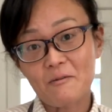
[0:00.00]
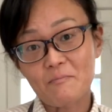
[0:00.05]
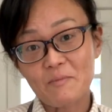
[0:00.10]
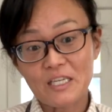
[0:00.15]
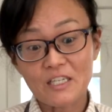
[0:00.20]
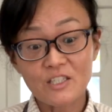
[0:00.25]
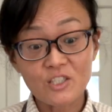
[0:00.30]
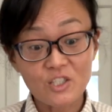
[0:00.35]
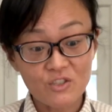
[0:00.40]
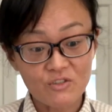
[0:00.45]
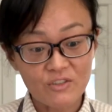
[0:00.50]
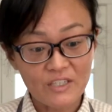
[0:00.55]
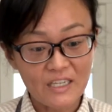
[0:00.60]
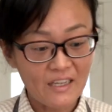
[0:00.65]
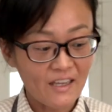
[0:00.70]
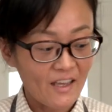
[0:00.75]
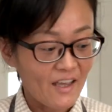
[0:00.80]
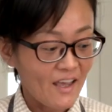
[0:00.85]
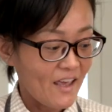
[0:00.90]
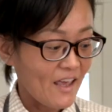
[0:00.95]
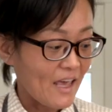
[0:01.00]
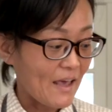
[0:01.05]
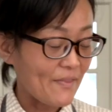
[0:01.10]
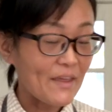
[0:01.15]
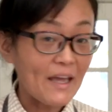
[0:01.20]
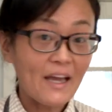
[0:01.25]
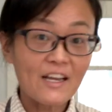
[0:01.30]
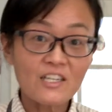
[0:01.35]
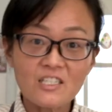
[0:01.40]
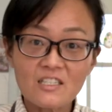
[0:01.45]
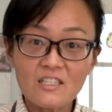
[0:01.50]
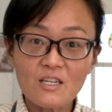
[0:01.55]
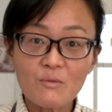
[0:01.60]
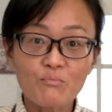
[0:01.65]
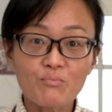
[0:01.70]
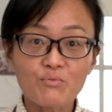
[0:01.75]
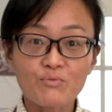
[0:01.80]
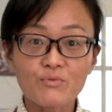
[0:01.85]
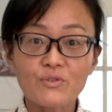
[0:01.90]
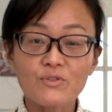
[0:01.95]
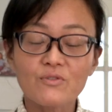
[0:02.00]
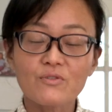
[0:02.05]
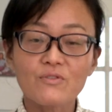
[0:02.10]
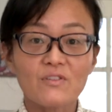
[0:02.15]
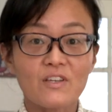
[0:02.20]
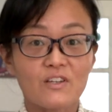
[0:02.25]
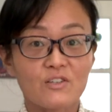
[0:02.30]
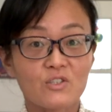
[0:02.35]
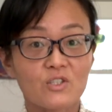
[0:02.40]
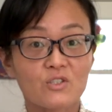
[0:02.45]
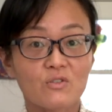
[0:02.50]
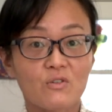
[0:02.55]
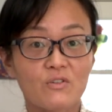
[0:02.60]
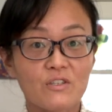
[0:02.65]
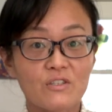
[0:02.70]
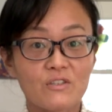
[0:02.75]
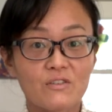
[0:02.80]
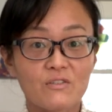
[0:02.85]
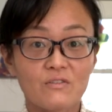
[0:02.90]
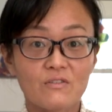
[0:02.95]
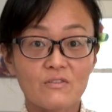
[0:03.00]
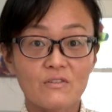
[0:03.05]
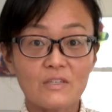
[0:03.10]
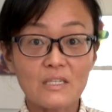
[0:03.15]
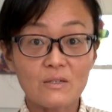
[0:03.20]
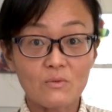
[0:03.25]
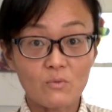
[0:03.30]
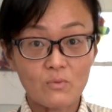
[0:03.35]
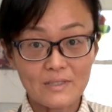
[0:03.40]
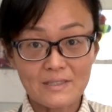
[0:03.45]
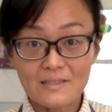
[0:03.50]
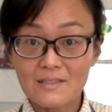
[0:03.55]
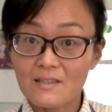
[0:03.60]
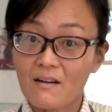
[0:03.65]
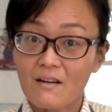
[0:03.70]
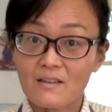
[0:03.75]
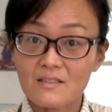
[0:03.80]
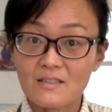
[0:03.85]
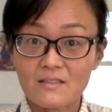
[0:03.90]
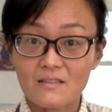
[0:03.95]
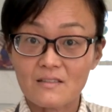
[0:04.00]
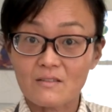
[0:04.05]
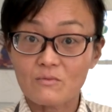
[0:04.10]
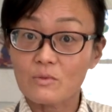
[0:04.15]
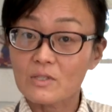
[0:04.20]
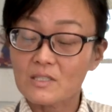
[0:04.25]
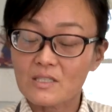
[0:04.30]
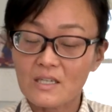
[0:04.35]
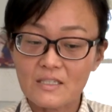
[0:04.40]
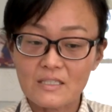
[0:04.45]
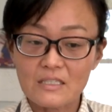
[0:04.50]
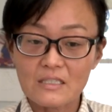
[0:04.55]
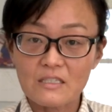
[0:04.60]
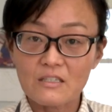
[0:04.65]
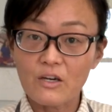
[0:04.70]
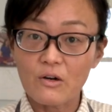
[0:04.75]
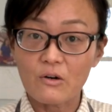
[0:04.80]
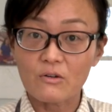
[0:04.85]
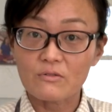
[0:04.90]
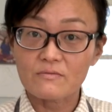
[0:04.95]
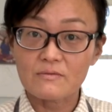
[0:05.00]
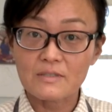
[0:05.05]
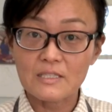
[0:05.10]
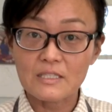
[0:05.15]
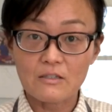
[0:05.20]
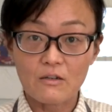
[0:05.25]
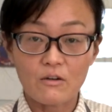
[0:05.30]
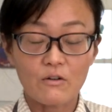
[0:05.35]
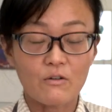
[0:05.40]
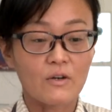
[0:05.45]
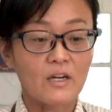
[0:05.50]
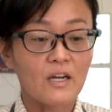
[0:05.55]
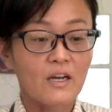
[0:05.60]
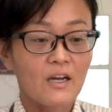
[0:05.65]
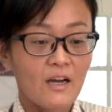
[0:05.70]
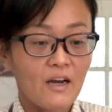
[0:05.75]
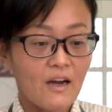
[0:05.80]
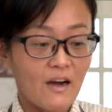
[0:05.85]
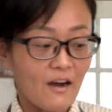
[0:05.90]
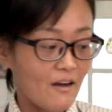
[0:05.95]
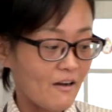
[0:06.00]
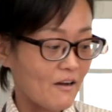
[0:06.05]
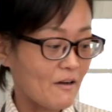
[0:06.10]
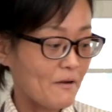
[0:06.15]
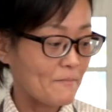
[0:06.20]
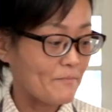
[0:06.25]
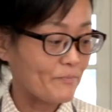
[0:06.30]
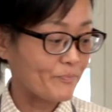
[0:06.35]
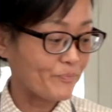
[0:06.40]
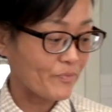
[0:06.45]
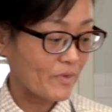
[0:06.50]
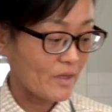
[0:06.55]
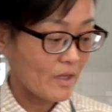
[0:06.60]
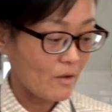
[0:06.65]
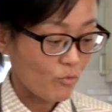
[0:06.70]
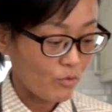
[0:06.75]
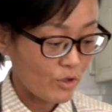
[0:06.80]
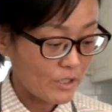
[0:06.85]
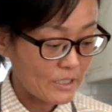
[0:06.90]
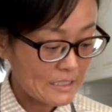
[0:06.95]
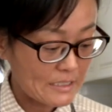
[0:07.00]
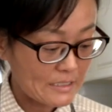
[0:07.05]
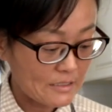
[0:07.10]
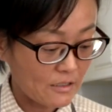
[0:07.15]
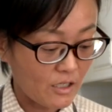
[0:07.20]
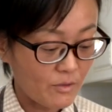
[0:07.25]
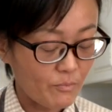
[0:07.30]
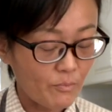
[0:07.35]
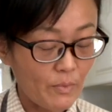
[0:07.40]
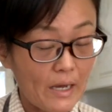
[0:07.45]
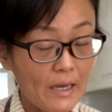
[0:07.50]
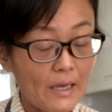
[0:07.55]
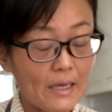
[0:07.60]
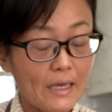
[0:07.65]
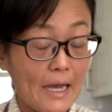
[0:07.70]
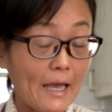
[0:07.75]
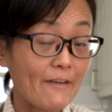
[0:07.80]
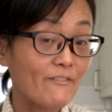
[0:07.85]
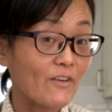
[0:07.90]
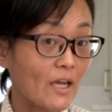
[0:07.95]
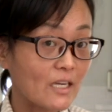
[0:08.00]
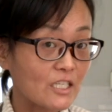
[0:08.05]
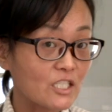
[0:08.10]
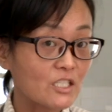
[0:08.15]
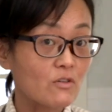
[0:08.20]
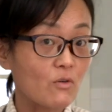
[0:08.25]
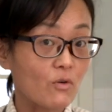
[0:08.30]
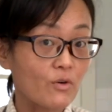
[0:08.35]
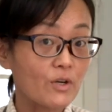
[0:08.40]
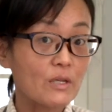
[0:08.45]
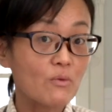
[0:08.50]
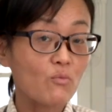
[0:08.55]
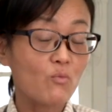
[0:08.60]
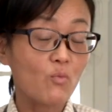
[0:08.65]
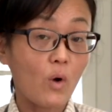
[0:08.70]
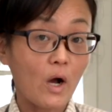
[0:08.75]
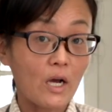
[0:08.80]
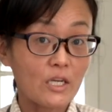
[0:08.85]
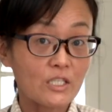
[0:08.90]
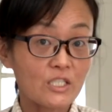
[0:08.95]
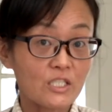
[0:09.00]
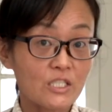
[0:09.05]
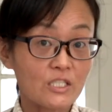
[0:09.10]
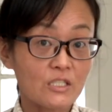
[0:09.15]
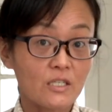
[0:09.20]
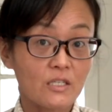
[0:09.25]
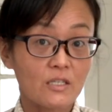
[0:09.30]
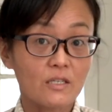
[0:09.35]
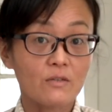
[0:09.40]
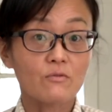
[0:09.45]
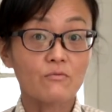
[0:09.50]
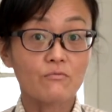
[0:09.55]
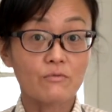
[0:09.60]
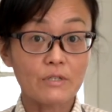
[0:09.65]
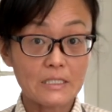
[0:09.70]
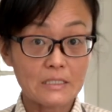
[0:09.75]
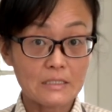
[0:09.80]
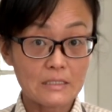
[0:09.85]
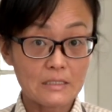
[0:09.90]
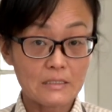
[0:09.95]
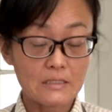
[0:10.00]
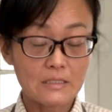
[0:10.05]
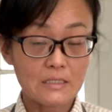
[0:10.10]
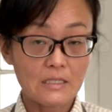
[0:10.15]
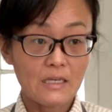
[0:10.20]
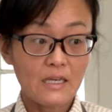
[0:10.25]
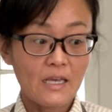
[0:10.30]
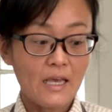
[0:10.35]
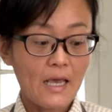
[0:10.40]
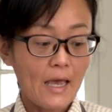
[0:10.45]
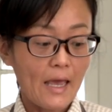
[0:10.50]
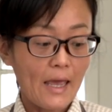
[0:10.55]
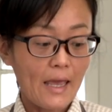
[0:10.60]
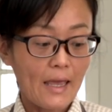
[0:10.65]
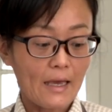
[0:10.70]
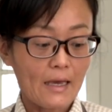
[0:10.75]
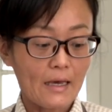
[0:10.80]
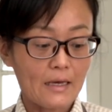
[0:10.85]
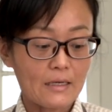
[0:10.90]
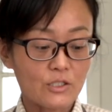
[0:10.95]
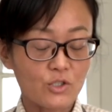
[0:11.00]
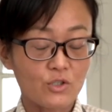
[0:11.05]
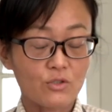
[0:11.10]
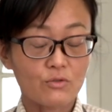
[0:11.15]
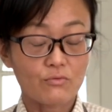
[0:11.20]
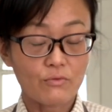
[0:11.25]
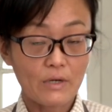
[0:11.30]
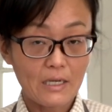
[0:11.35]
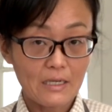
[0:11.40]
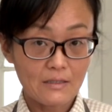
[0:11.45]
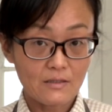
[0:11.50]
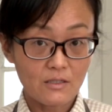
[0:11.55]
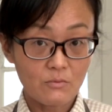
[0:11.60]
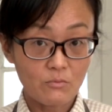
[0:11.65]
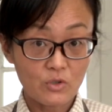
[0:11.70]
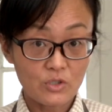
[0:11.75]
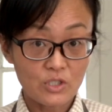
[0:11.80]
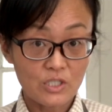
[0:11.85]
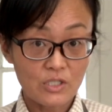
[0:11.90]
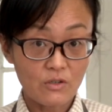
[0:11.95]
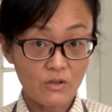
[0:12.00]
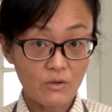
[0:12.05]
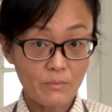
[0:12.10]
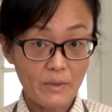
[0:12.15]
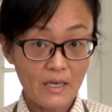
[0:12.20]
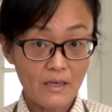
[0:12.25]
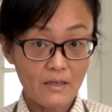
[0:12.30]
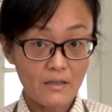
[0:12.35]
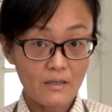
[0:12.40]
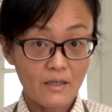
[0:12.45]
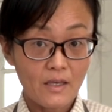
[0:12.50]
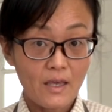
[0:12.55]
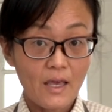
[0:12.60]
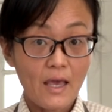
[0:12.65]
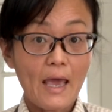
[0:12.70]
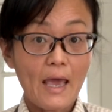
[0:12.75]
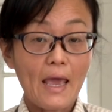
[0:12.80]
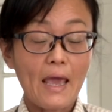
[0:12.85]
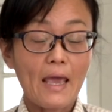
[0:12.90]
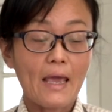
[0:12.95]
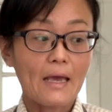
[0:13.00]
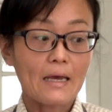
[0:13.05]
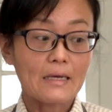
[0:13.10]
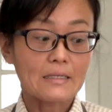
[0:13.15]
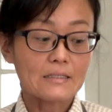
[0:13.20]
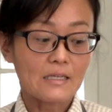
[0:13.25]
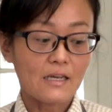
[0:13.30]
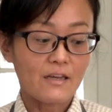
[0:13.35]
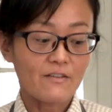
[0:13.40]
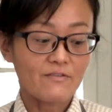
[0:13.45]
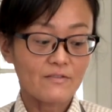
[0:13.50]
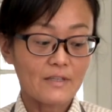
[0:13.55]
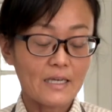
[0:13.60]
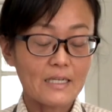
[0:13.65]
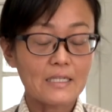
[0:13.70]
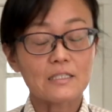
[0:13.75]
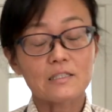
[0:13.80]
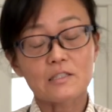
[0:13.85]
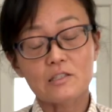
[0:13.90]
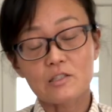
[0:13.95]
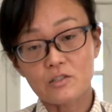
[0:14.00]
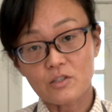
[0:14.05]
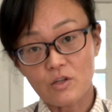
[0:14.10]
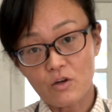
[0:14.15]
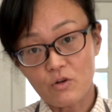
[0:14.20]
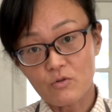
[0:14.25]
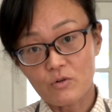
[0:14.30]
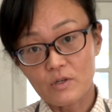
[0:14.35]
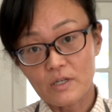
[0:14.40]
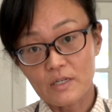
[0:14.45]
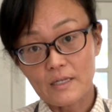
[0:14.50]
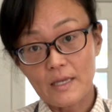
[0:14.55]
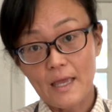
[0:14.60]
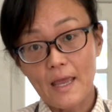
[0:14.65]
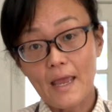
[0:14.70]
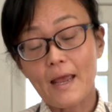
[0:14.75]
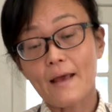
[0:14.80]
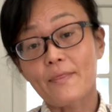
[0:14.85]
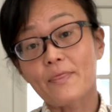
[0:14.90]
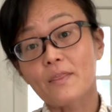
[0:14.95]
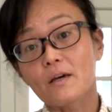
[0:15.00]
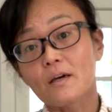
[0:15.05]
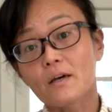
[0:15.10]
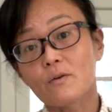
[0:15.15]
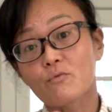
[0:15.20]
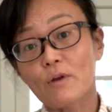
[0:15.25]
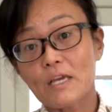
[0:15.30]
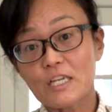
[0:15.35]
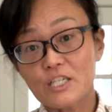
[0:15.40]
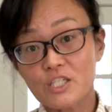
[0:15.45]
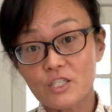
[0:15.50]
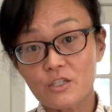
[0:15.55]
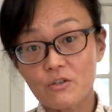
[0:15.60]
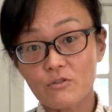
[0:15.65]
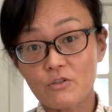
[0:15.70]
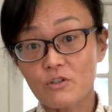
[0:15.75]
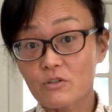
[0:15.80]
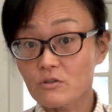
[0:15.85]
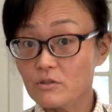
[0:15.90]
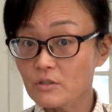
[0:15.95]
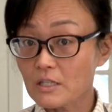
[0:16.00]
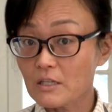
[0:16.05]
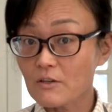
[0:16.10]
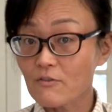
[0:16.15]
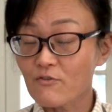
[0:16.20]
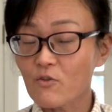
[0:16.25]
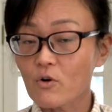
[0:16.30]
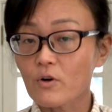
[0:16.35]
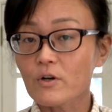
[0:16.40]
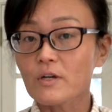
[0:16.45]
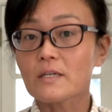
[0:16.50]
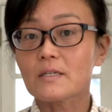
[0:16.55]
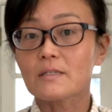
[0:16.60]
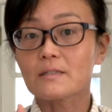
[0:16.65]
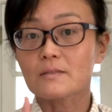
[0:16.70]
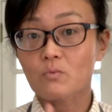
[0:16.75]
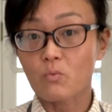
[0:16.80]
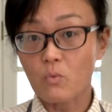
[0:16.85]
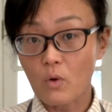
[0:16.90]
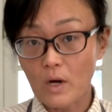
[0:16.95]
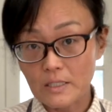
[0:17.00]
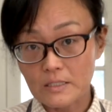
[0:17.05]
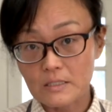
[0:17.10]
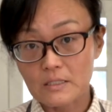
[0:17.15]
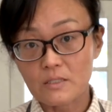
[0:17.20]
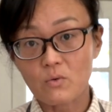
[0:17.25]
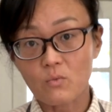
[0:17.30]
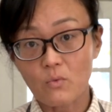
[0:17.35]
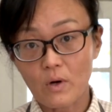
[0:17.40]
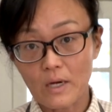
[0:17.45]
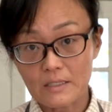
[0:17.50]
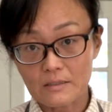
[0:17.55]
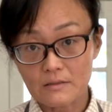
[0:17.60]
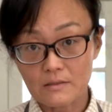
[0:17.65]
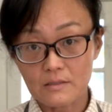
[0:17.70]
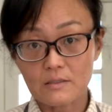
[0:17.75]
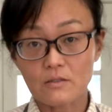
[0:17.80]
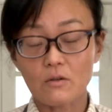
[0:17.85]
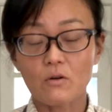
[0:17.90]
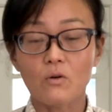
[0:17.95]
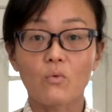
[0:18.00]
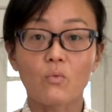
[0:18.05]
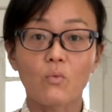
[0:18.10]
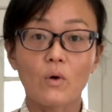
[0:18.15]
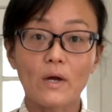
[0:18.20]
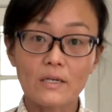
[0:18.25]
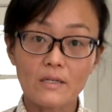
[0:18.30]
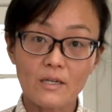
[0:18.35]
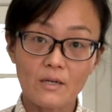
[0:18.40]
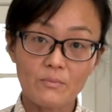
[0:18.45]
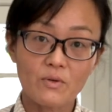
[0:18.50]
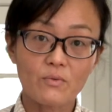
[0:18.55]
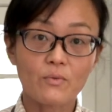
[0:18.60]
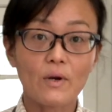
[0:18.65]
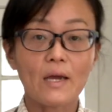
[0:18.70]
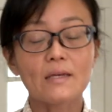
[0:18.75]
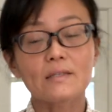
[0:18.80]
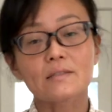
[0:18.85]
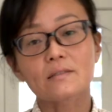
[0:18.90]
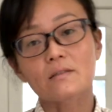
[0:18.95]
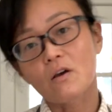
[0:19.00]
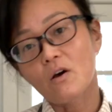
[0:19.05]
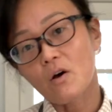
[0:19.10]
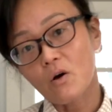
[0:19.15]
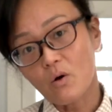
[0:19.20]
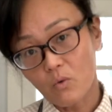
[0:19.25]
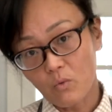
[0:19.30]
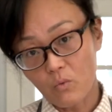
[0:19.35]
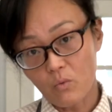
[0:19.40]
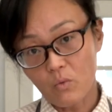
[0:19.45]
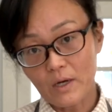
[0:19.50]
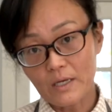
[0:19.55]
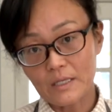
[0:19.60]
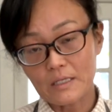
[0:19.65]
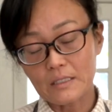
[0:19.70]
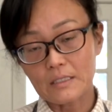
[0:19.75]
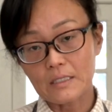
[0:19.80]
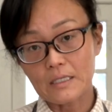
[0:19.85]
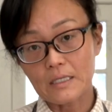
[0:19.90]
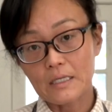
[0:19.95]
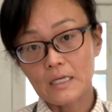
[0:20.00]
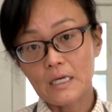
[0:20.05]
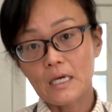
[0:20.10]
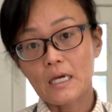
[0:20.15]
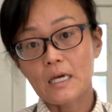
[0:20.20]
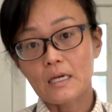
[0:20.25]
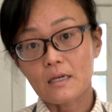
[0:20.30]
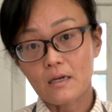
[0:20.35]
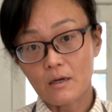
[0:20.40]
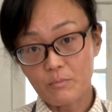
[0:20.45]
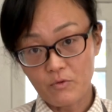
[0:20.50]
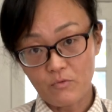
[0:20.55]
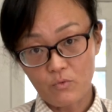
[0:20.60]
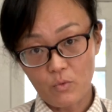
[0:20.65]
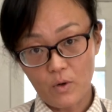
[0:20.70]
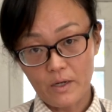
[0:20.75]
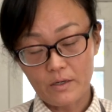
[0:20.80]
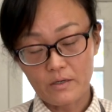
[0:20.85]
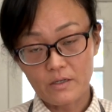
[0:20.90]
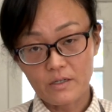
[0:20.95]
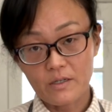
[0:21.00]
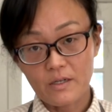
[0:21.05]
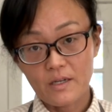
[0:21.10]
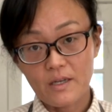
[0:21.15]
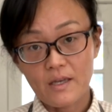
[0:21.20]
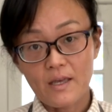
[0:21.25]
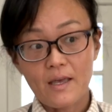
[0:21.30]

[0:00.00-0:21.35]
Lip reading: history. And they actually brew their shoyu in Wisconsin, which I didn't know. So we're gonna start by, I've actually already washed, rinsed, and drained the mochigome, and I've let it soak. And the ratio you're looking for is 1:1. So 1 cup of rice, 1 cup of water.